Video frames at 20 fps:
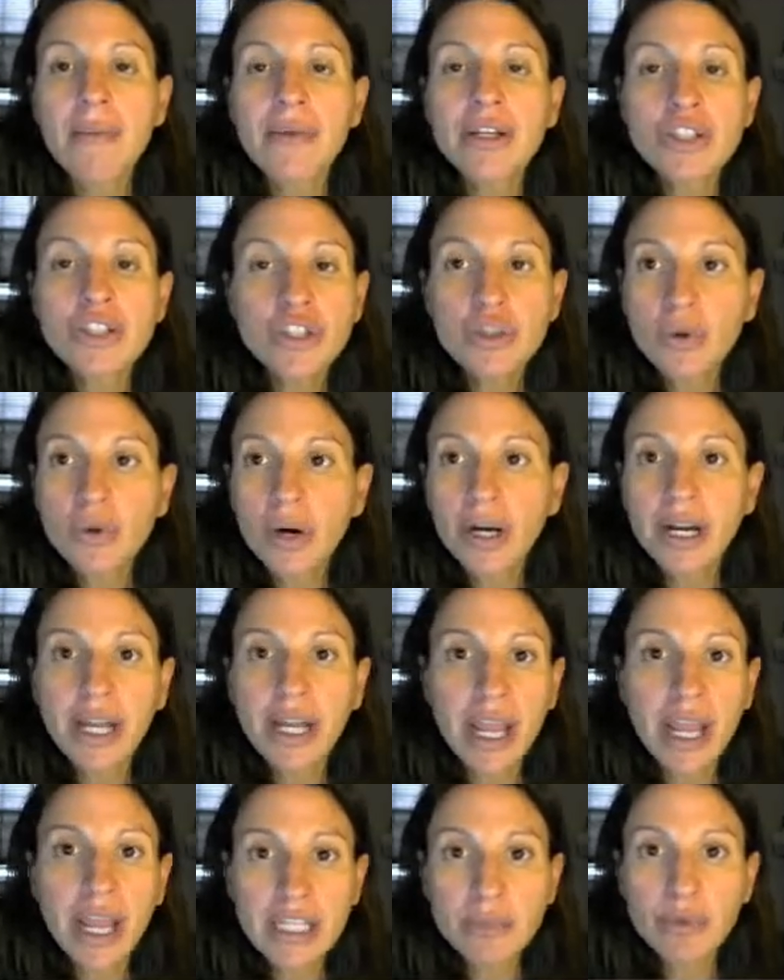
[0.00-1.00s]
In short, a
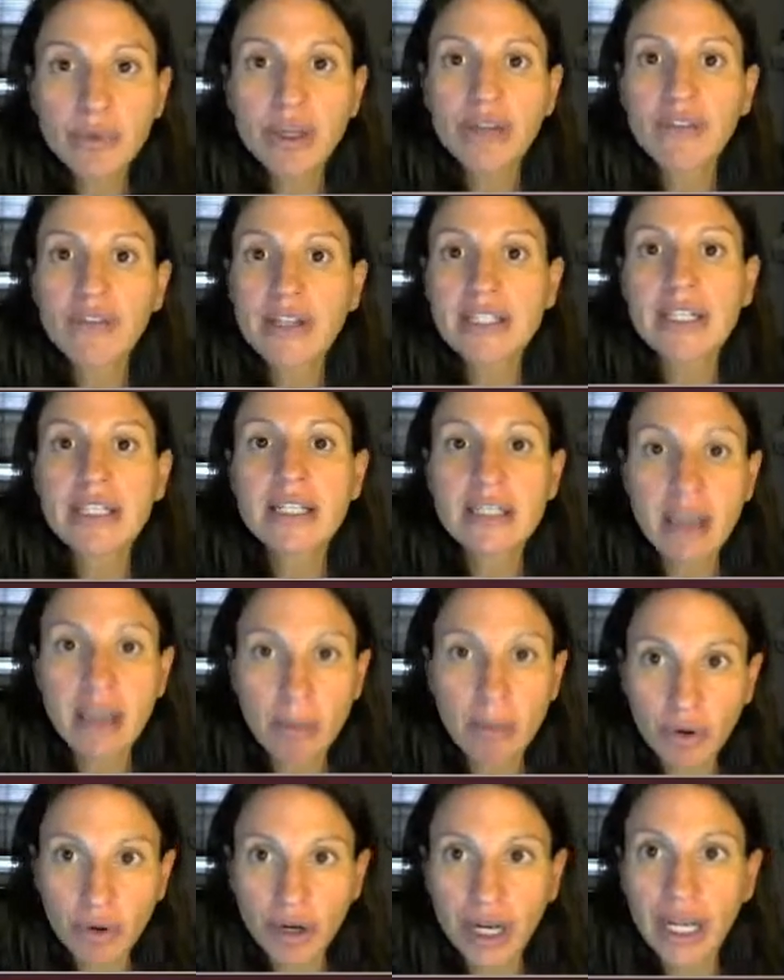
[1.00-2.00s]
case brief is a
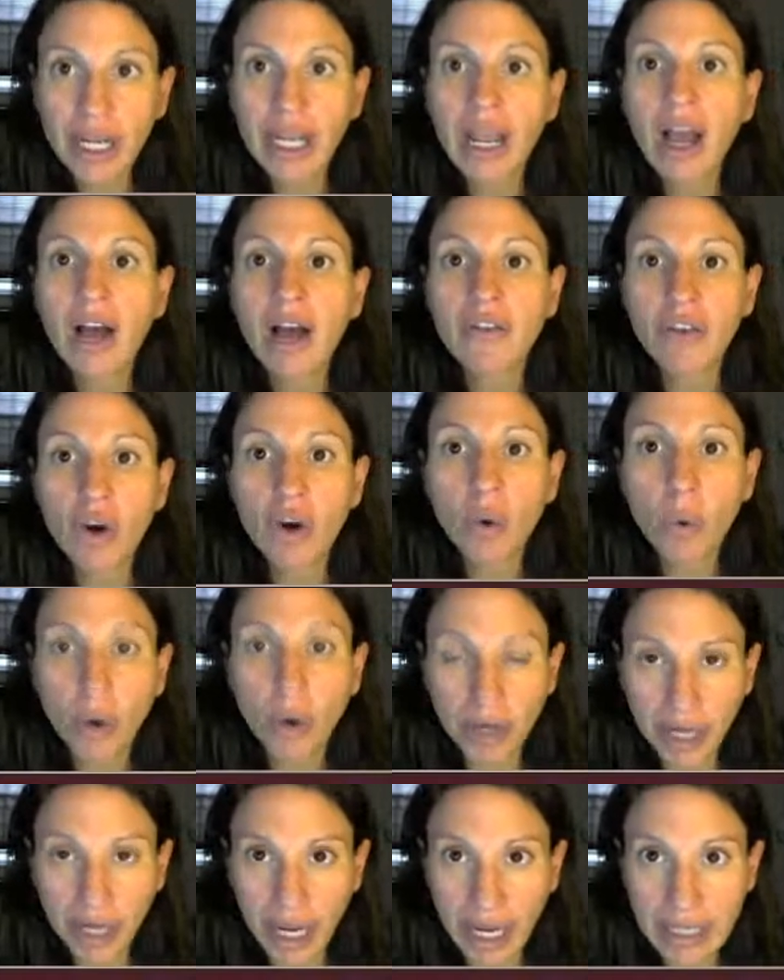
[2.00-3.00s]
summary of a court
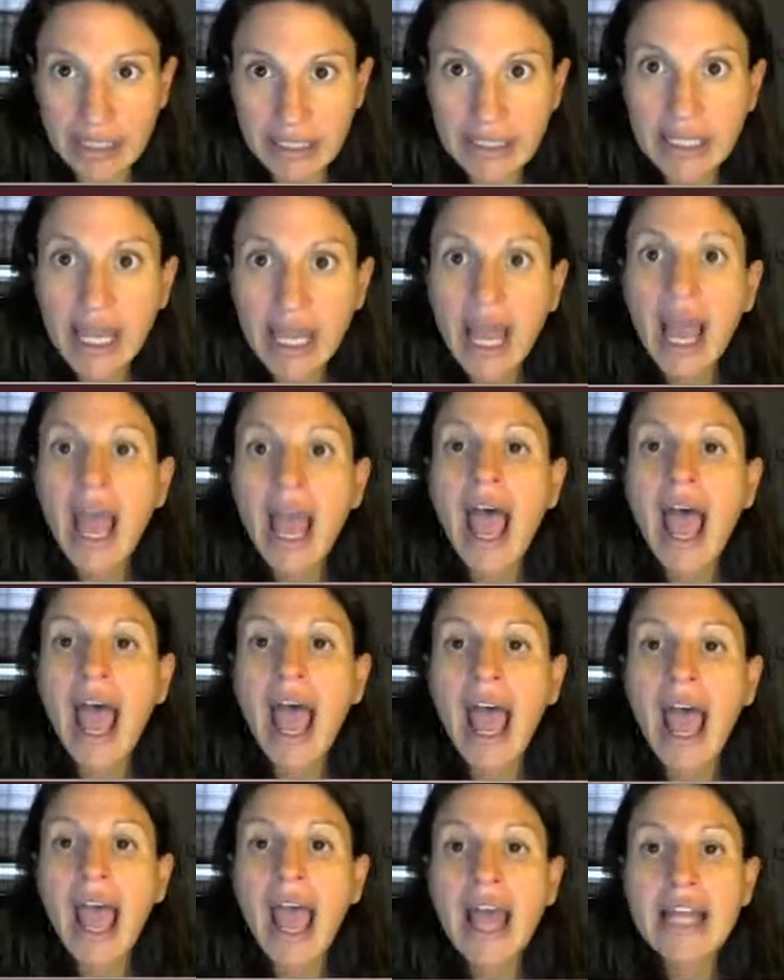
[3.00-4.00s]
case.
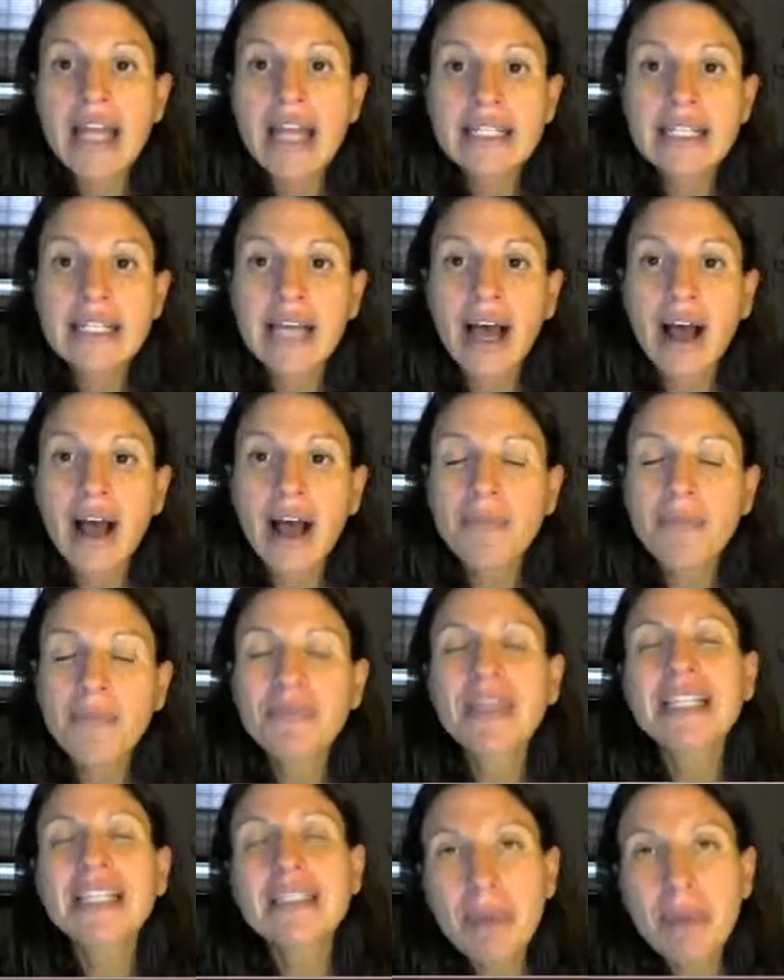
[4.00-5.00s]
And
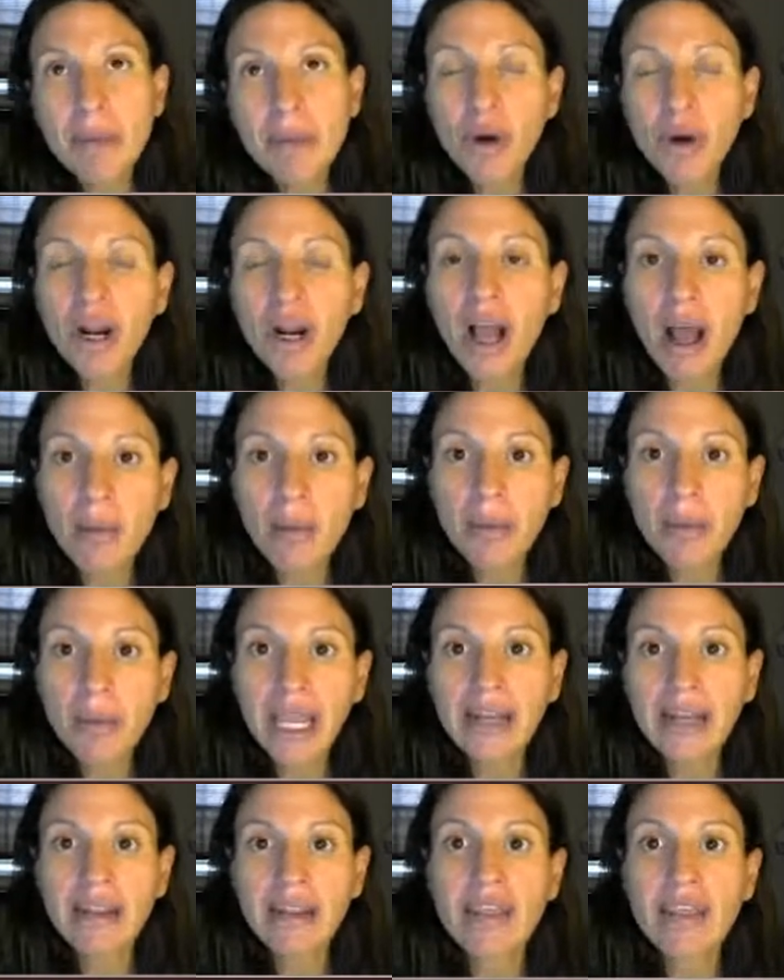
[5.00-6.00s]
it's a bit more
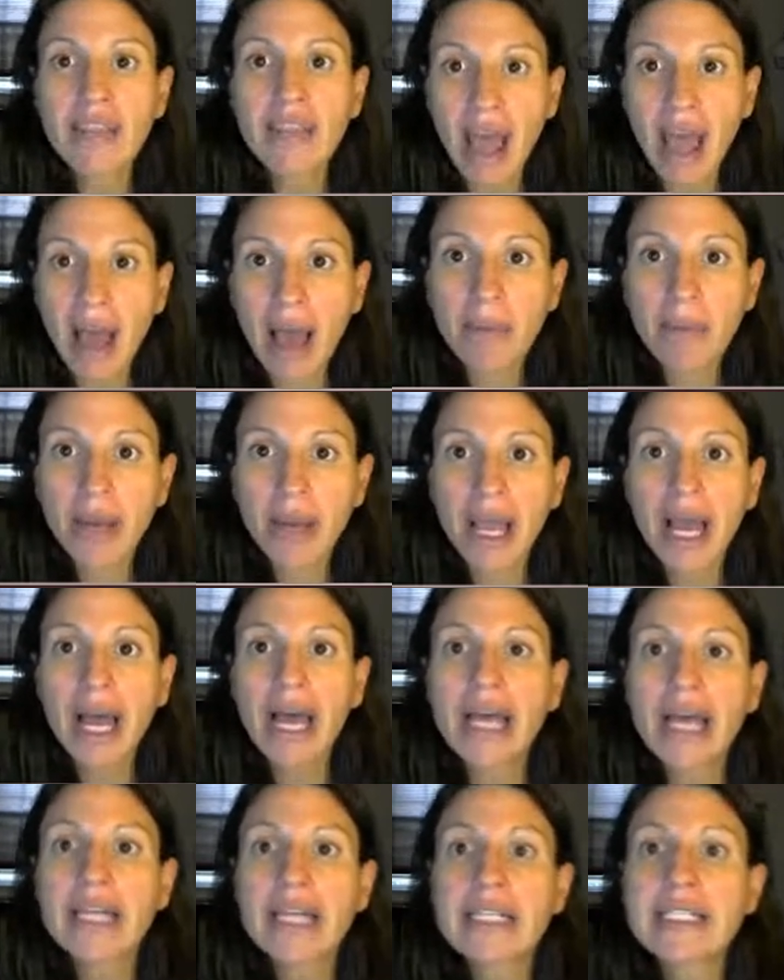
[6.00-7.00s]
complicated than that
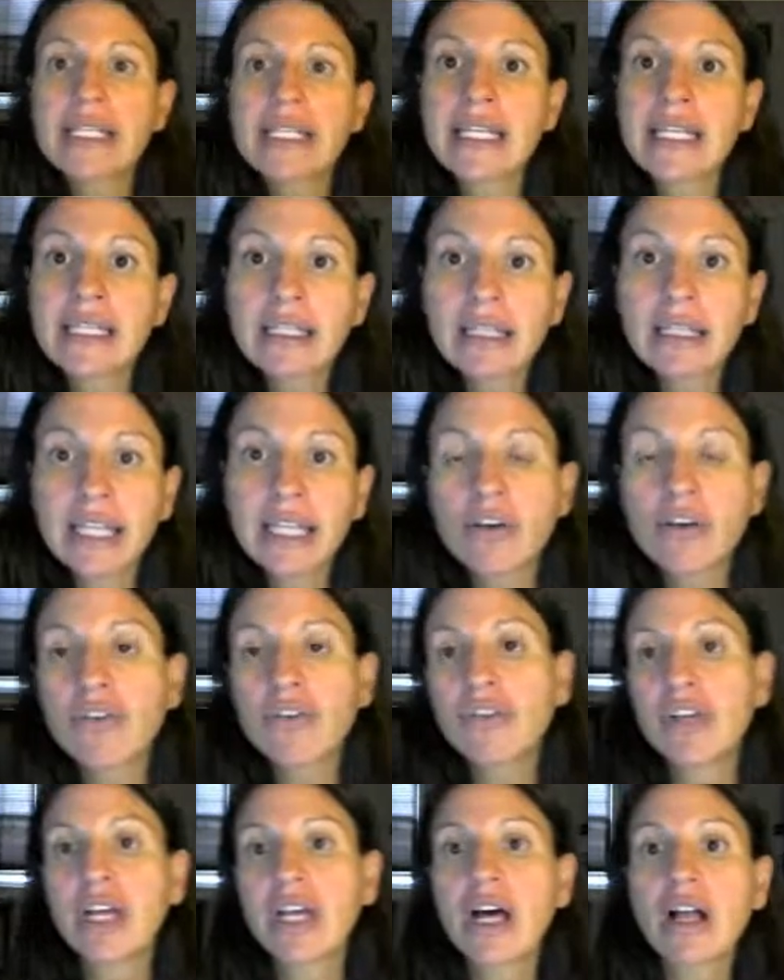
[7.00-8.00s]
because in the legal
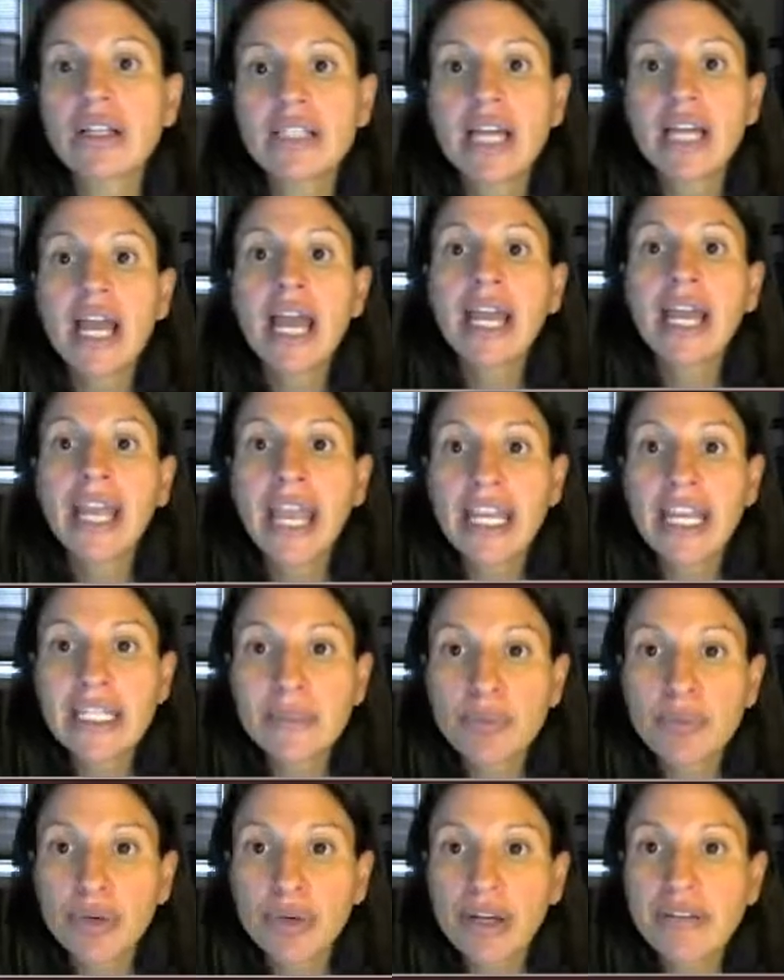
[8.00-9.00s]
field, case
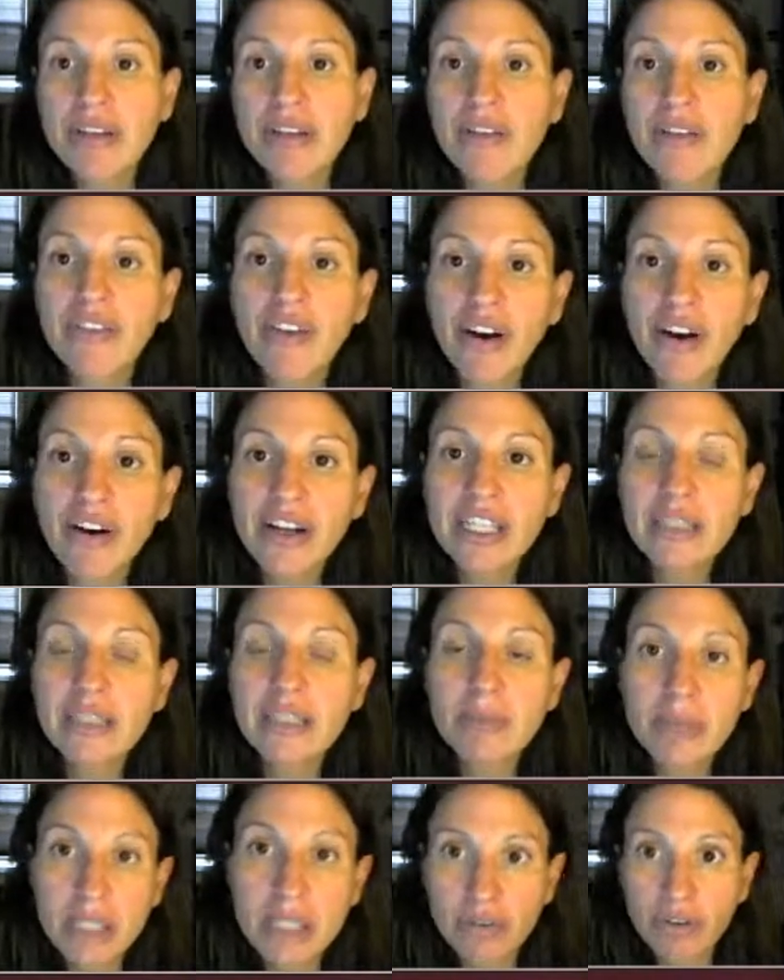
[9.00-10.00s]
briefs have a very
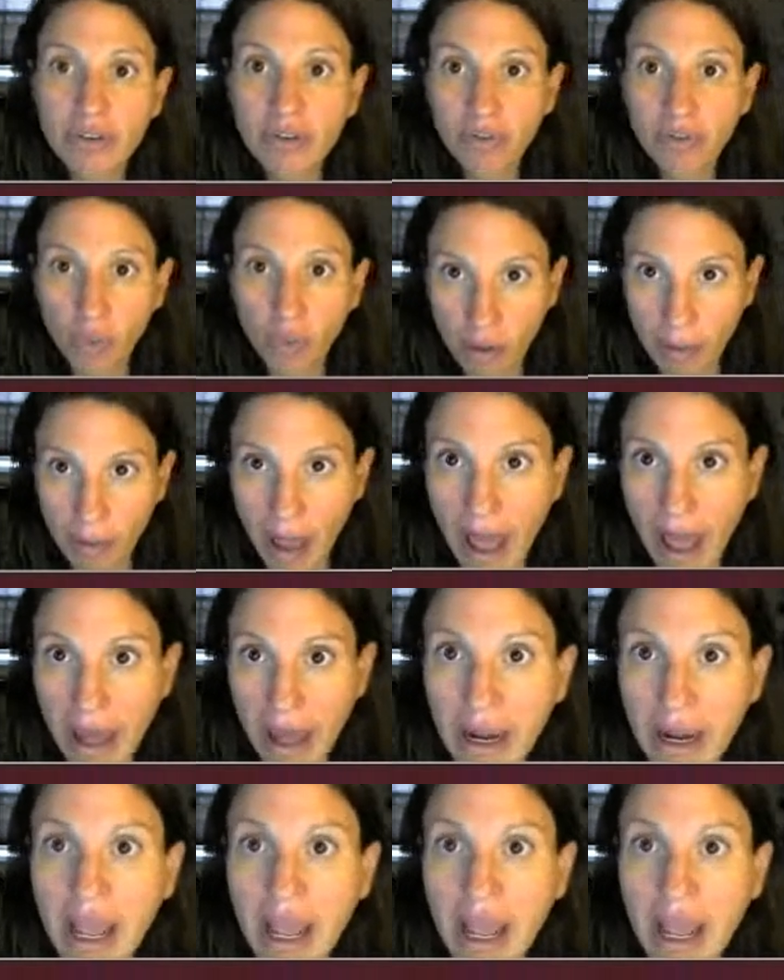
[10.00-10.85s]
specific format.